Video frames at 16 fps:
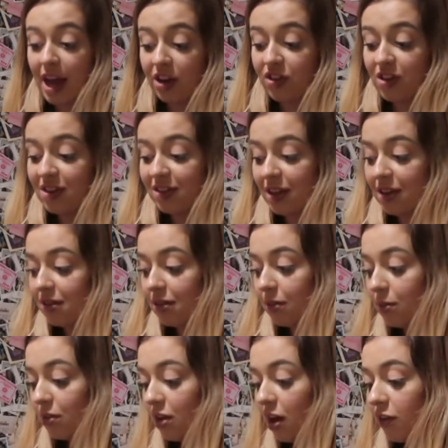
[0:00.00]
actually sent
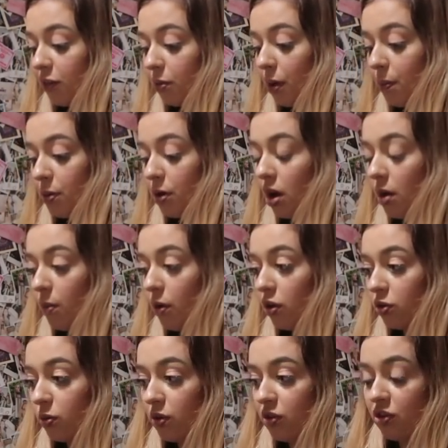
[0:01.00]
some stuff to my PO
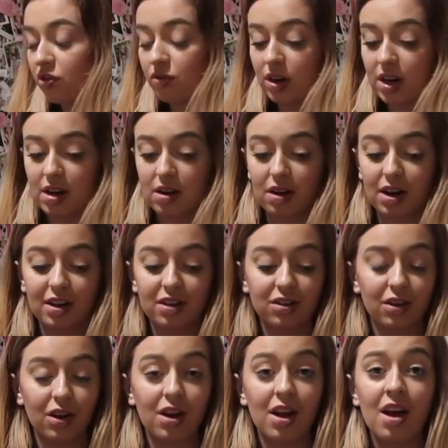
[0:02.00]
box, which is really nice.
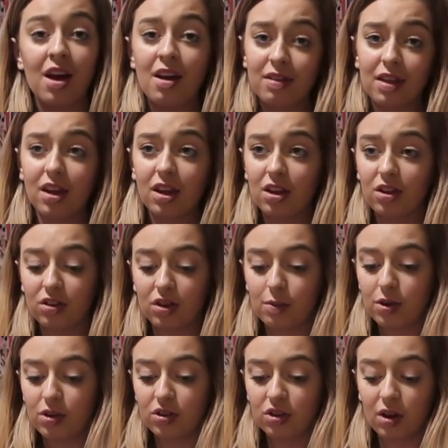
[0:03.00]
So thank you so
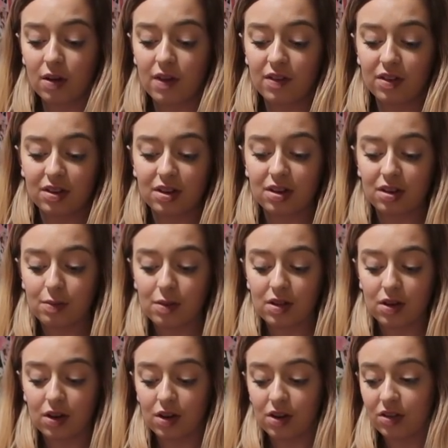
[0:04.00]
much, Zoe, for sending me
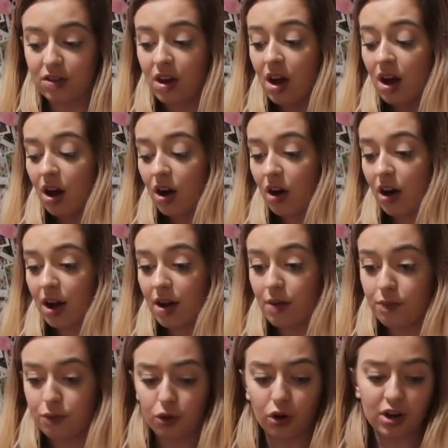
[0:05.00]
those.
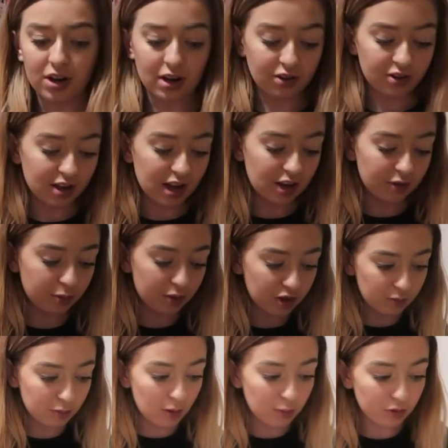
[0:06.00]
I got it downstairs
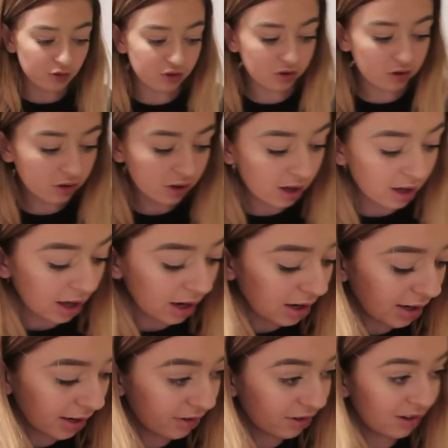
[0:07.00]
because Mum was just looking at
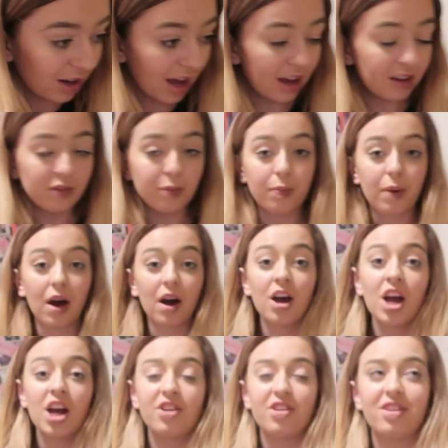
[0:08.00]
it downstairs. But
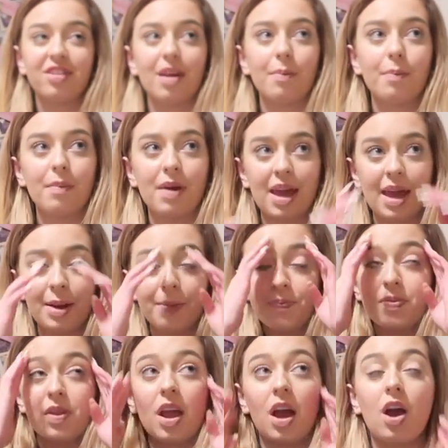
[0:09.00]
she sent me
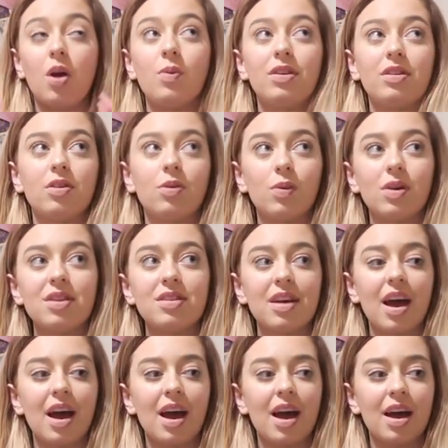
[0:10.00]
her Winter
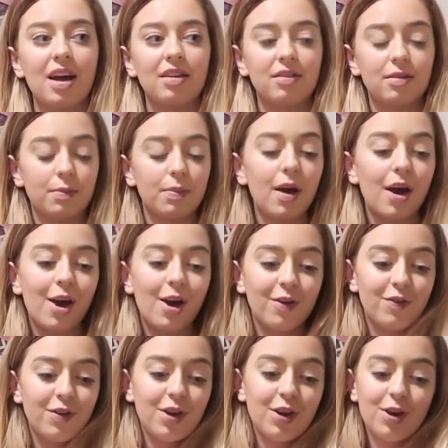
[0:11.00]
Wonderland, some
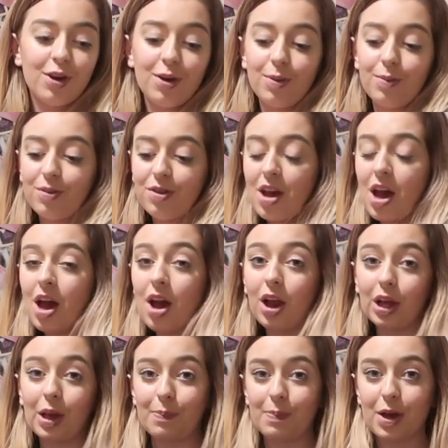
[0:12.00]
perfumes,
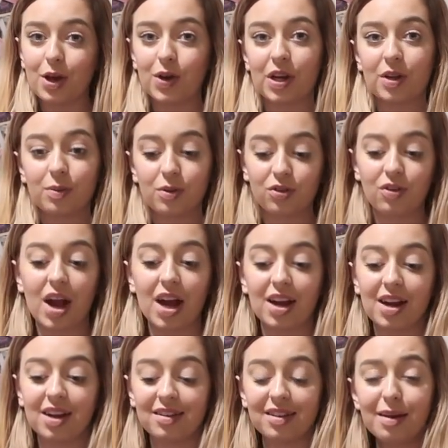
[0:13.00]
like a big Christmas cracker.
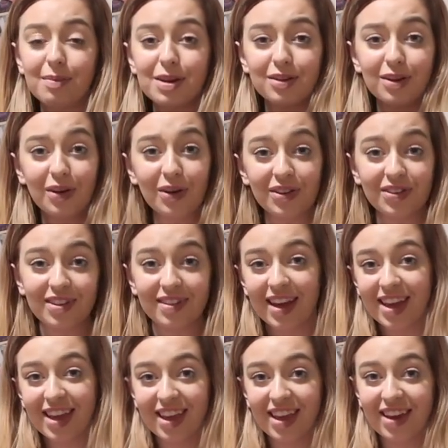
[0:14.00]
So that means a lot, so thank